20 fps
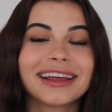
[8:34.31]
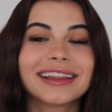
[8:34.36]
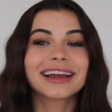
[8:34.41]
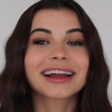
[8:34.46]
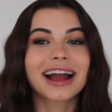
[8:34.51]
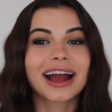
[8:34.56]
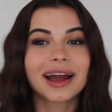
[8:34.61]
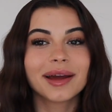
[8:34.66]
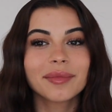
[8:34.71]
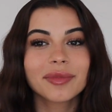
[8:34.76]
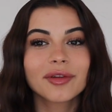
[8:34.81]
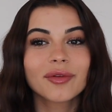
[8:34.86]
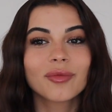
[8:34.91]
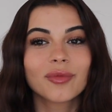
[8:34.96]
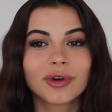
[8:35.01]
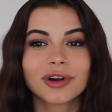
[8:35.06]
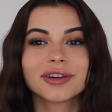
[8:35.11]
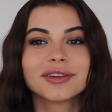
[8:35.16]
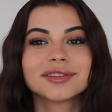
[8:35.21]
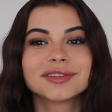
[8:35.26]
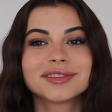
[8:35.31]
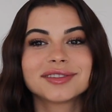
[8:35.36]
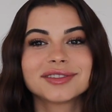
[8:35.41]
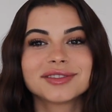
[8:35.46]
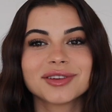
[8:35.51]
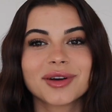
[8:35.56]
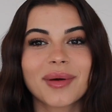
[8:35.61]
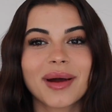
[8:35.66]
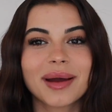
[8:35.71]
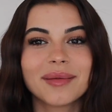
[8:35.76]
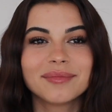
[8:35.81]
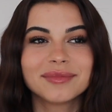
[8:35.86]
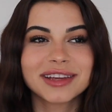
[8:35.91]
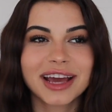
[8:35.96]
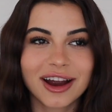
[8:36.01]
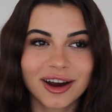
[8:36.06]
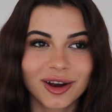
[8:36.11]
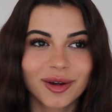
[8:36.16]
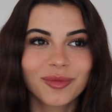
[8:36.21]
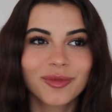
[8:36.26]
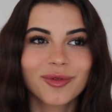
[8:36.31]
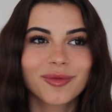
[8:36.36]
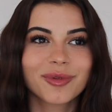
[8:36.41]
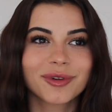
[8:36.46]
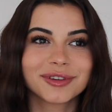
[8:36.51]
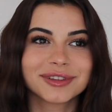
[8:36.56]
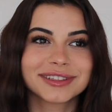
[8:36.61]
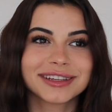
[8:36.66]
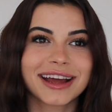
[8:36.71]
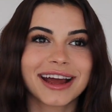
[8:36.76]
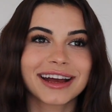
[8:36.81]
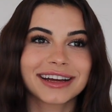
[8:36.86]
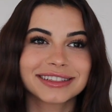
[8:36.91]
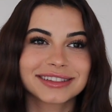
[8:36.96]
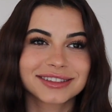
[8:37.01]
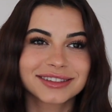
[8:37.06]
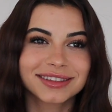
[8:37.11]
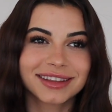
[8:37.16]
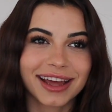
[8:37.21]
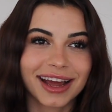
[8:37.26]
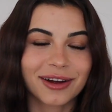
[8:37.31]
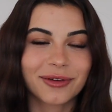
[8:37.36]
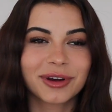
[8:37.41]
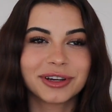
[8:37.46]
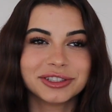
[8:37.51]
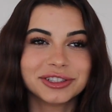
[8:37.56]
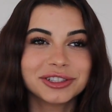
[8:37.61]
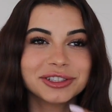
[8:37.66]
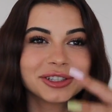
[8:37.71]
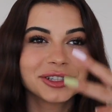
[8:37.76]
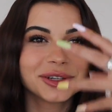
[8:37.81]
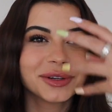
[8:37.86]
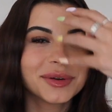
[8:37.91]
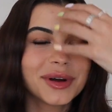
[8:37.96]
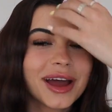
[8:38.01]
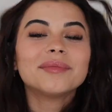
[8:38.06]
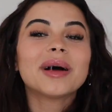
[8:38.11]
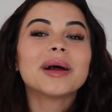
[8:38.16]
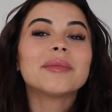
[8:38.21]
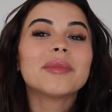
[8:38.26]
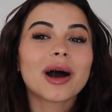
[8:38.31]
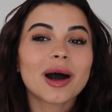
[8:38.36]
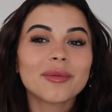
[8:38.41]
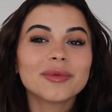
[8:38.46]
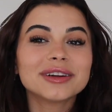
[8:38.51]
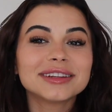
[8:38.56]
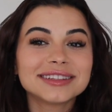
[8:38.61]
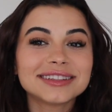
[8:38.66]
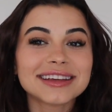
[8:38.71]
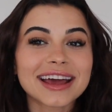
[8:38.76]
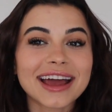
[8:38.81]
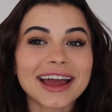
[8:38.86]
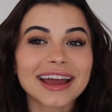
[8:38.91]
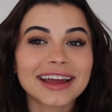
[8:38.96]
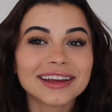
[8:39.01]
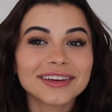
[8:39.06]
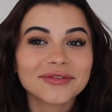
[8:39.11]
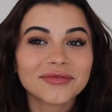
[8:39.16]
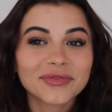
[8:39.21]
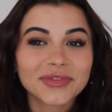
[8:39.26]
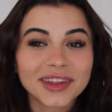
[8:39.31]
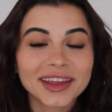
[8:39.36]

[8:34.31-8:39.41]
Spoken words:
Like, I'm the worst. So I'm a terrible person to ask that question to. My mom would say,